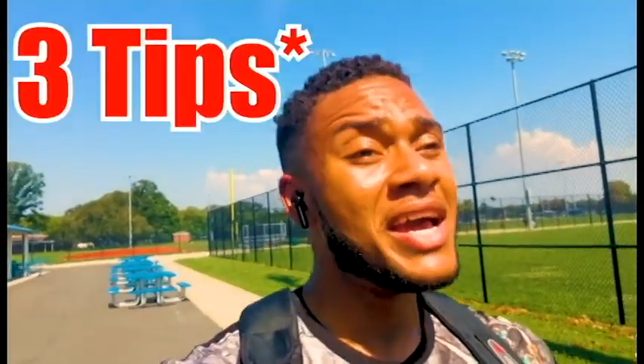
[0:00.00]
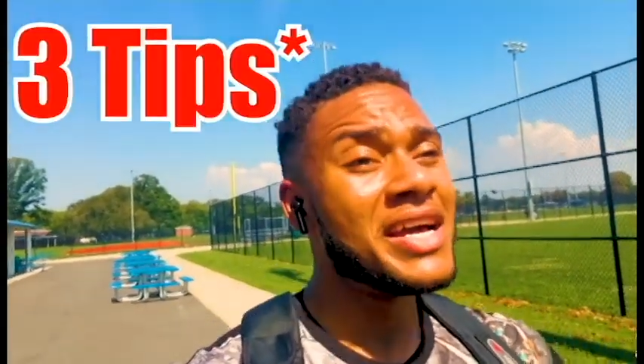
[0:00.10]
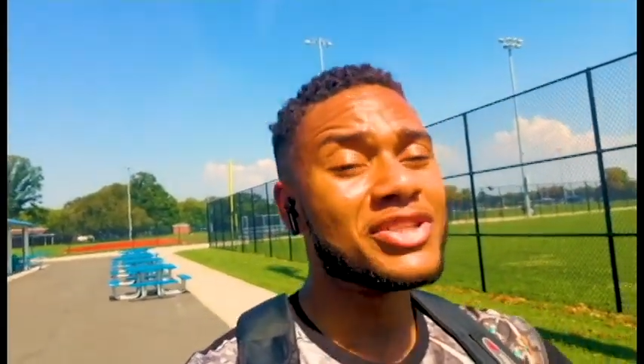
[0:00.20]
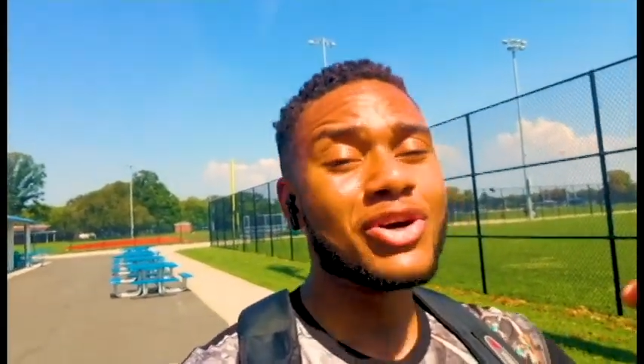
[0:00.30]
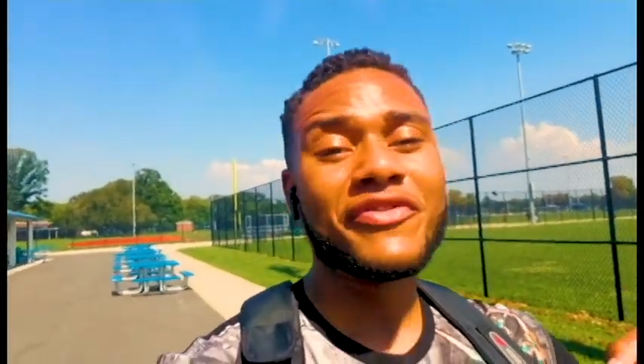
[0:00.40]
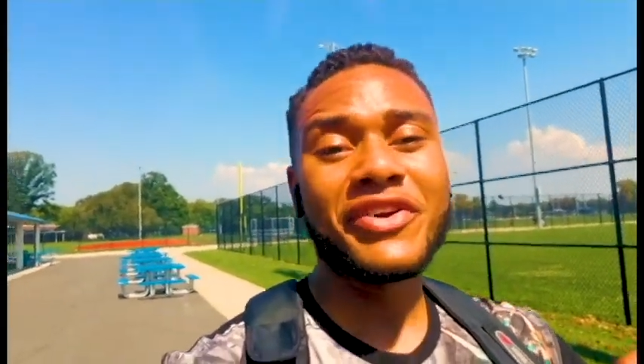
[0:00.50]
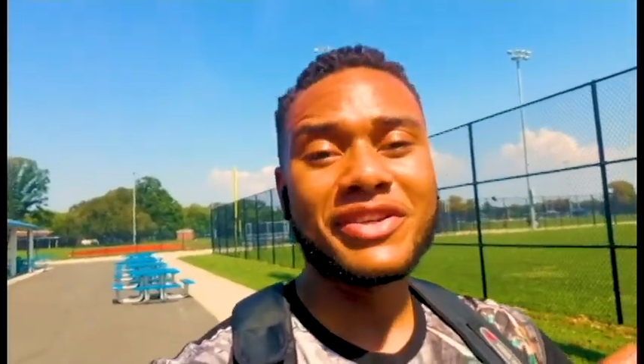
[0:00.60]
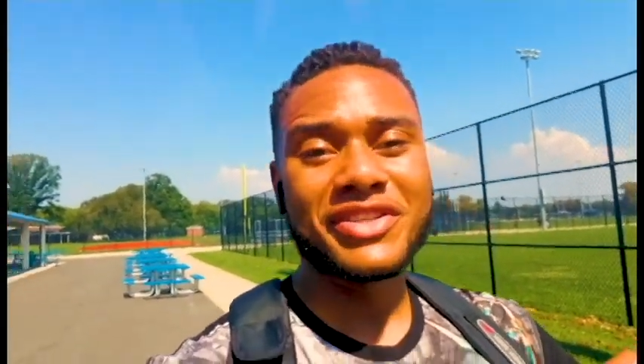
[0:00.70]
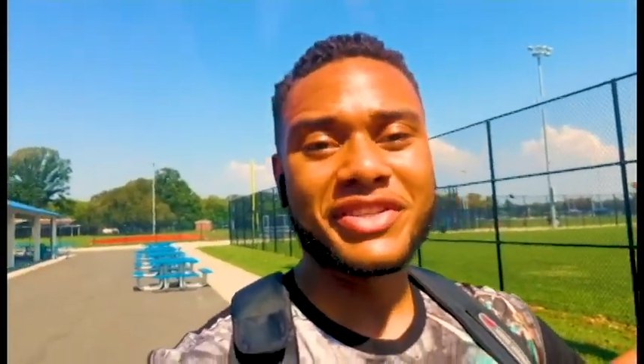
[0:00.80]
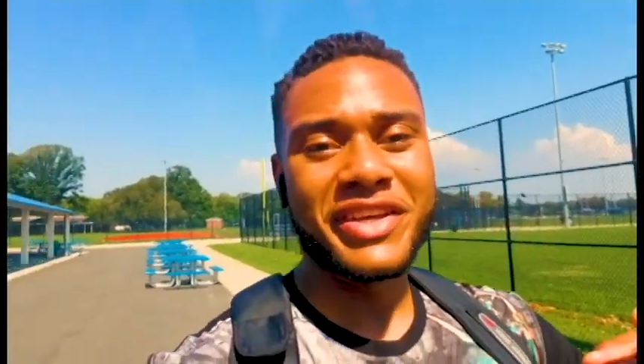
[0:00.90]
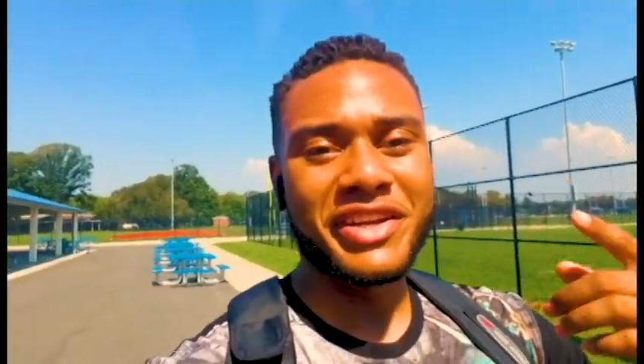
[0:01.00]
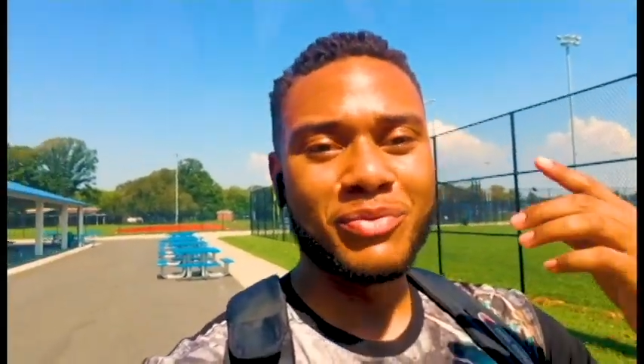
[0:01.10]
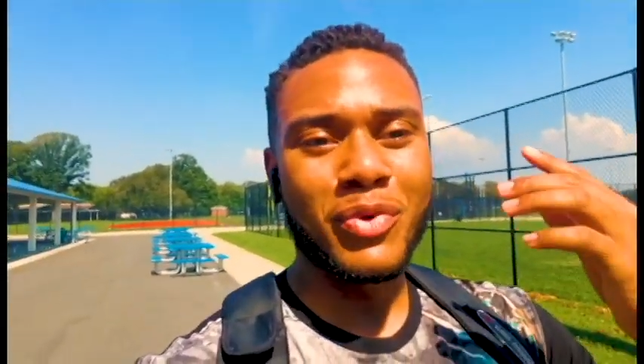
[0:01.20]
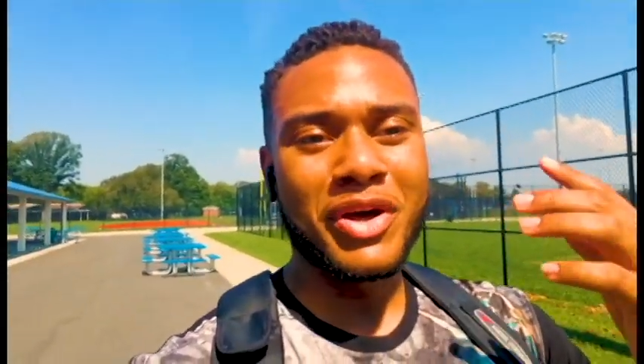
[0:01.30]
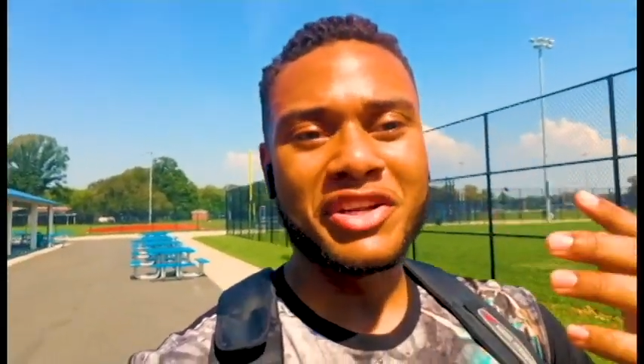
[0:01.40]
So if you're interested
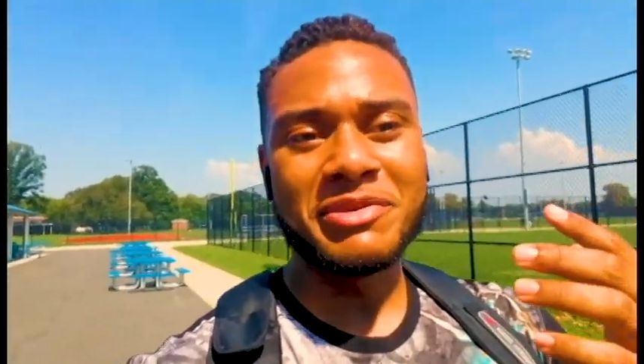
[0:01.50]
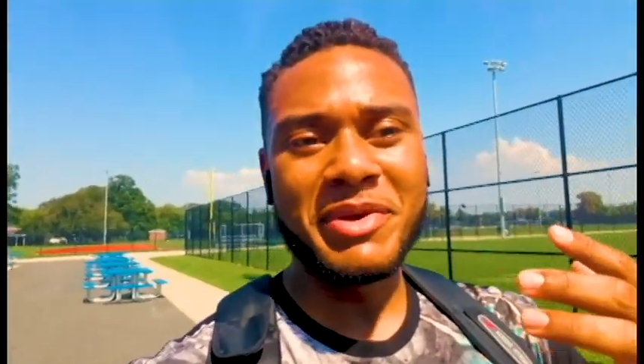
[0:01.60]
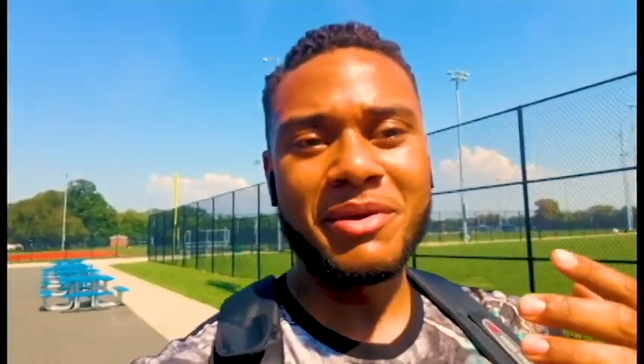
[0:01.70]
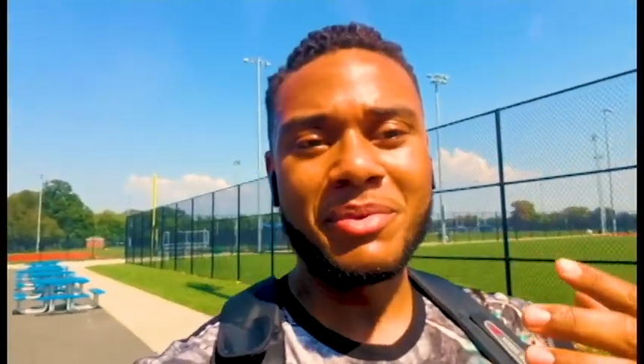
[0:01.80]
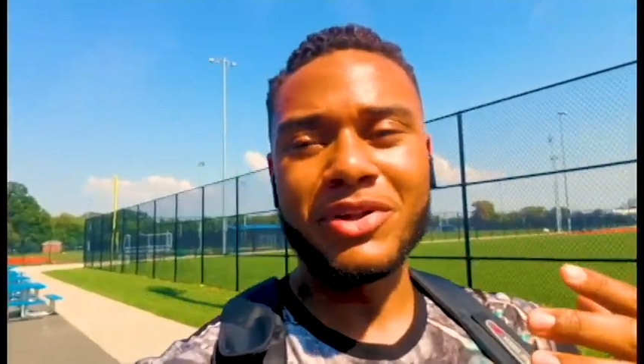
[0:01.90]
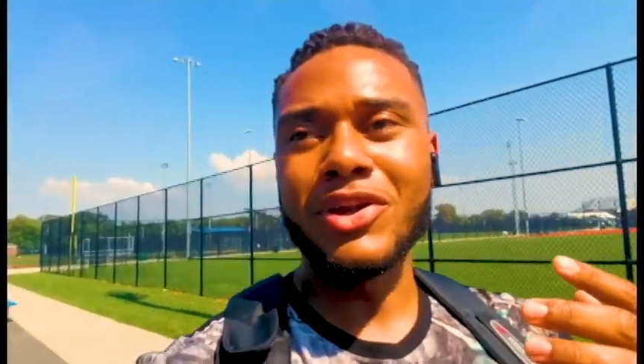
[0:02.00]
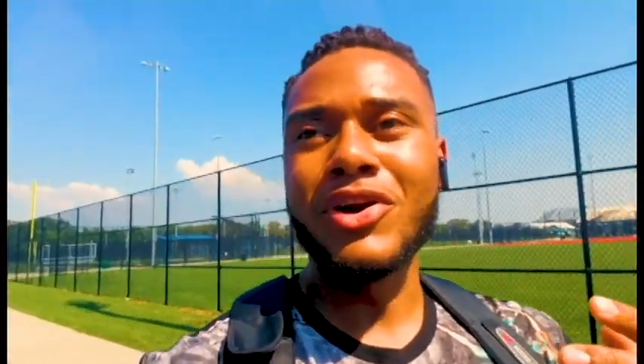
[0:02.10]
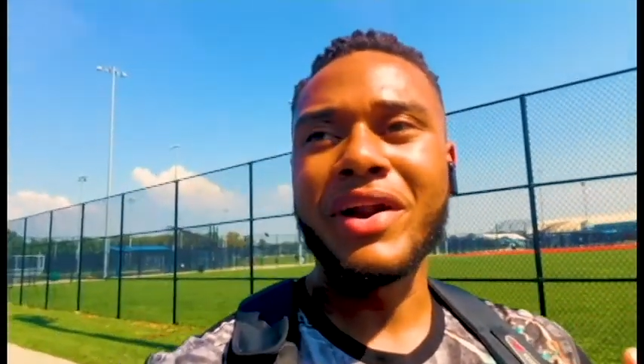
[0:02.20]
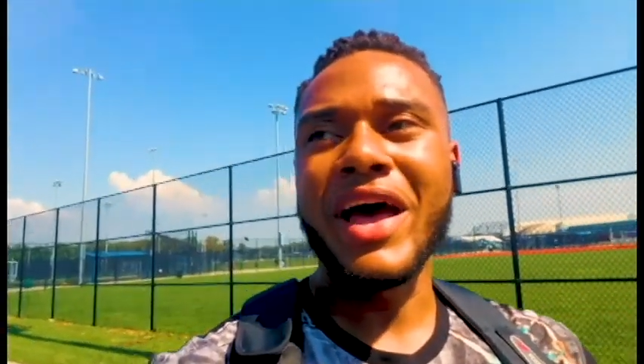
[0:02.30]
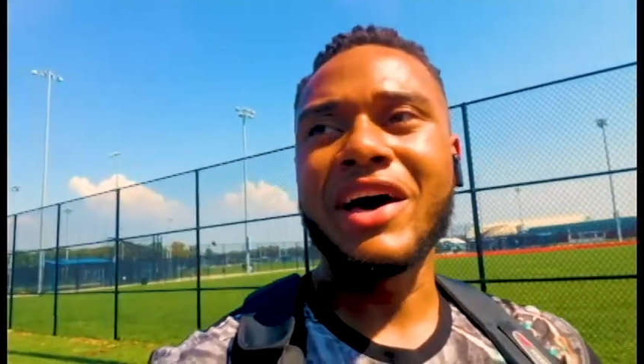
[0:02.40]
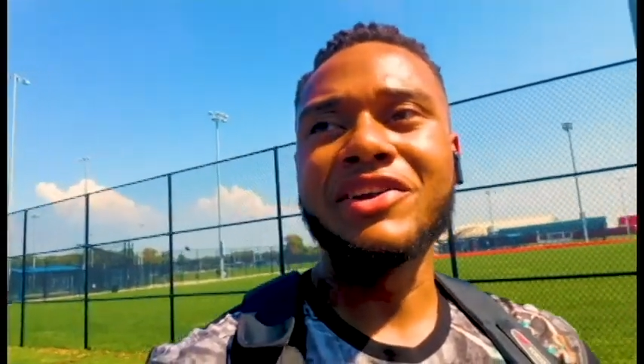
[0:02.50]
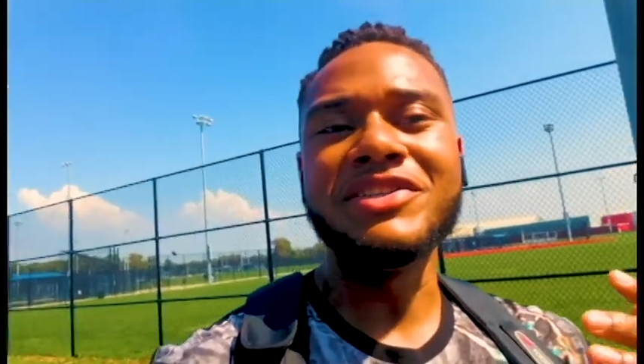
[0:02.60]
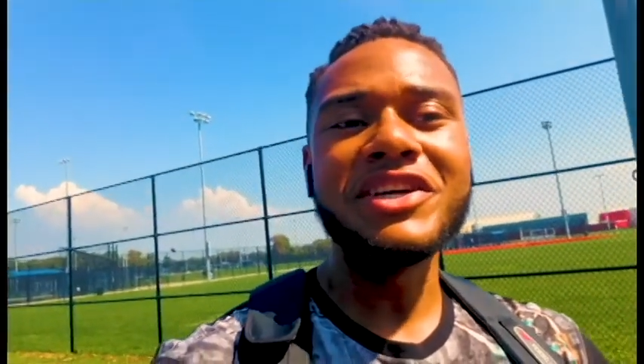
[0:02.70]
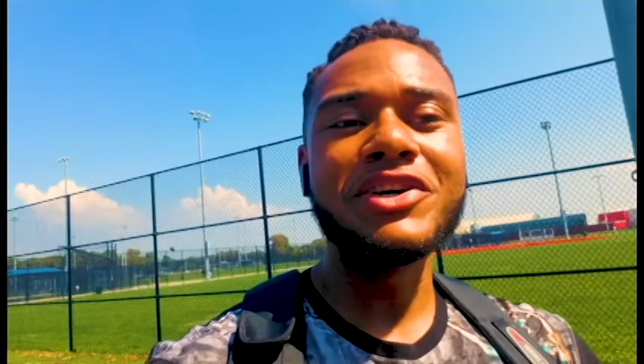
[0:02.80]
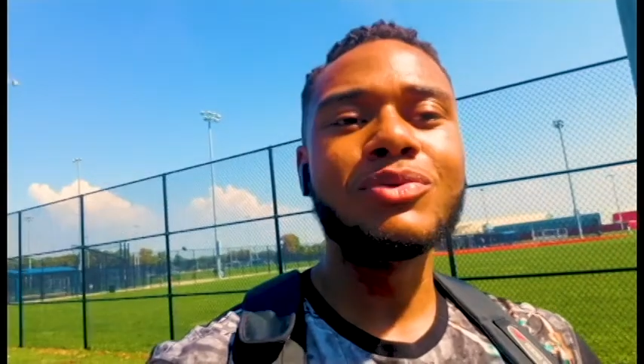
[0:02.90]
in wanting to be able to learn how to
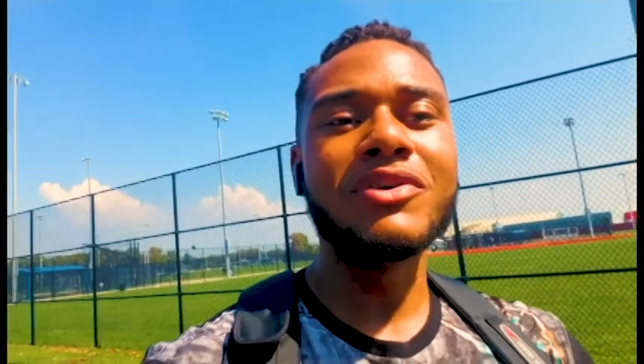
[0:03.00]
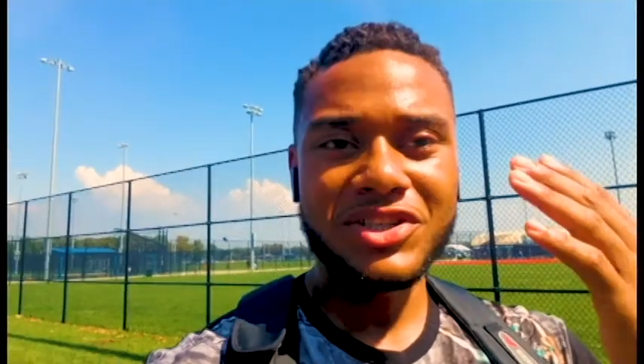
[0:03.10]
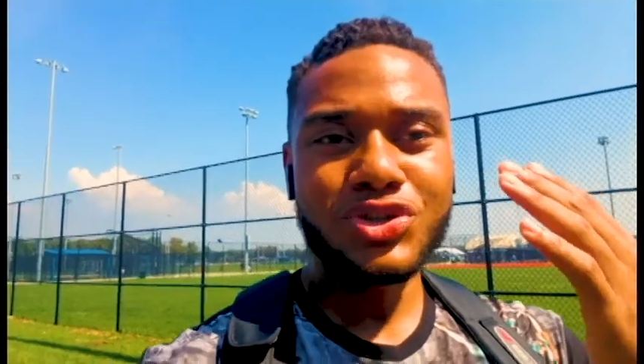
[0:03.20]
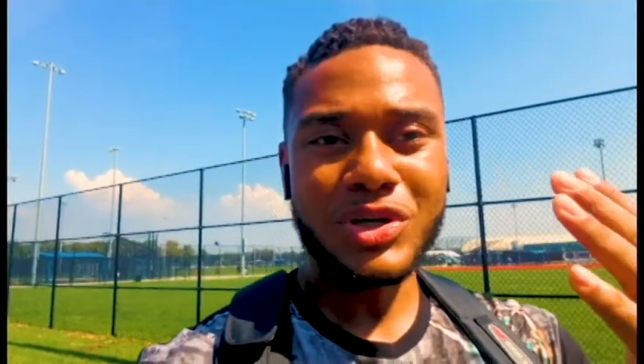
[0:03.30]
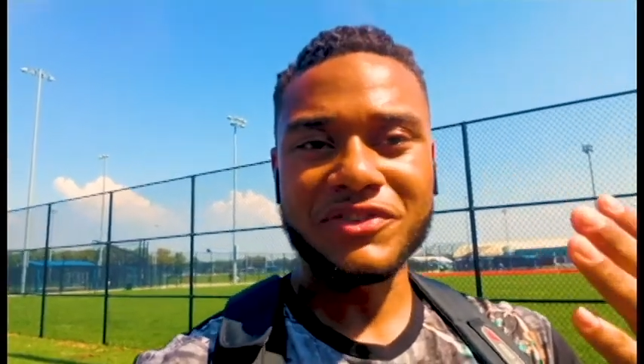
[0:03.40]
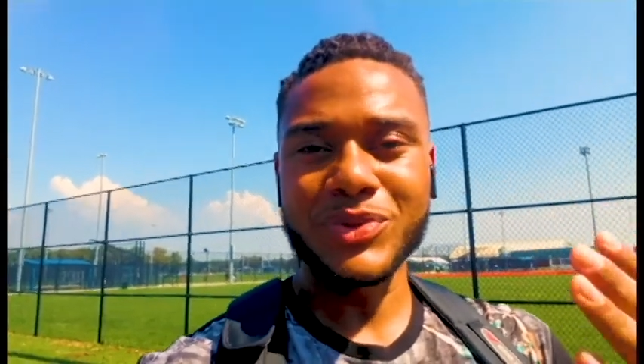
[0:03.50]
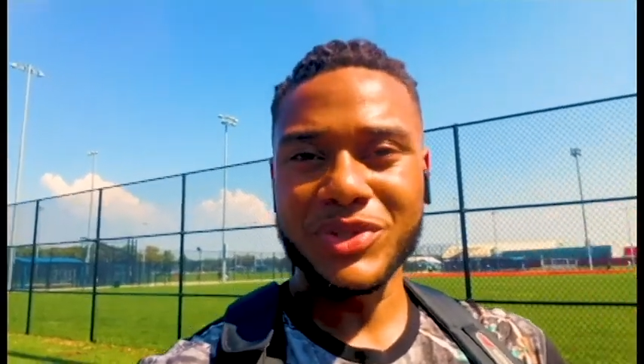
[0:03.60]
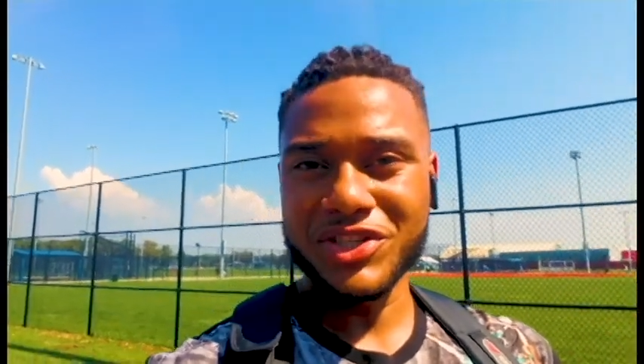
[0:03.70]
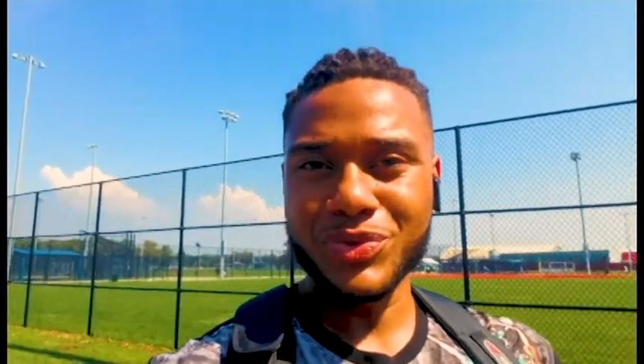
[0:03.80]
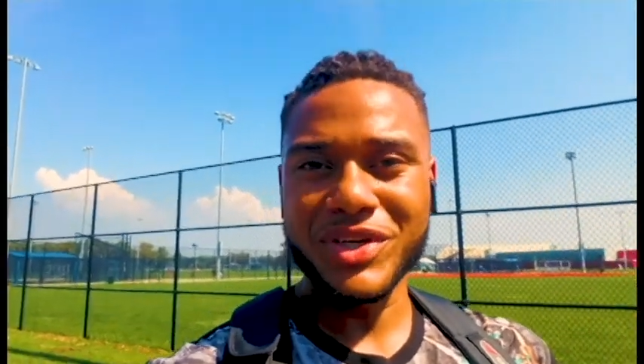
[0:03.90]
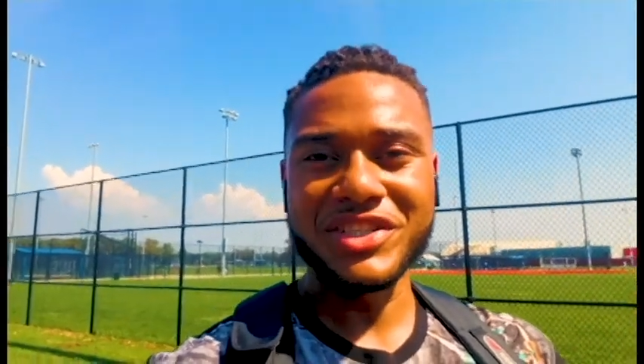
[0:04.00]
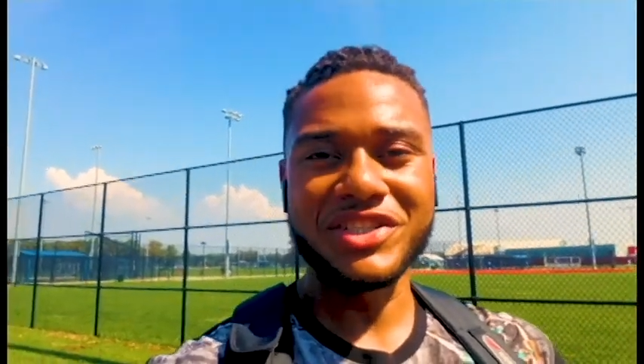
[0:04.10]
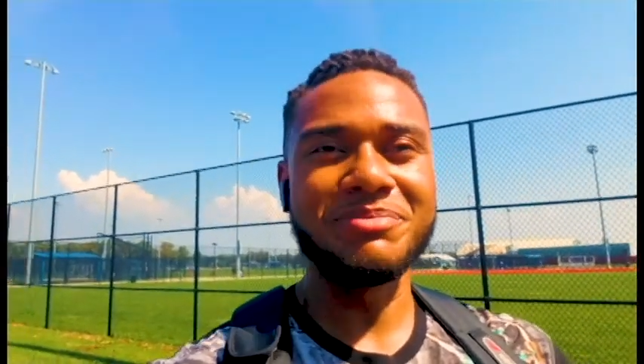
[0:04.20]
deal with stressful situations,